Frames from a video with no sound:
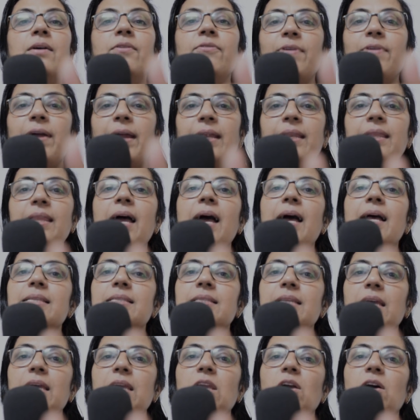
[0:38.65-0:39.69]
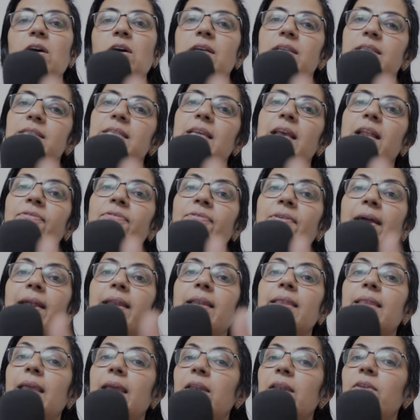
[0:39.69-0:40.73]
find the answer yourself,
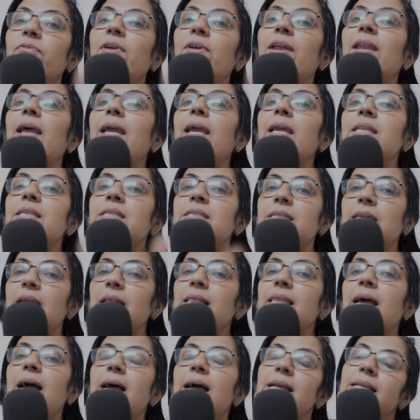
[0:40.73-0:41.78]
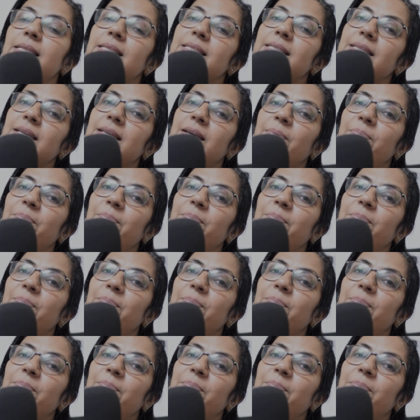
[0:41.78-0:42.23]
and then when I tell the answer,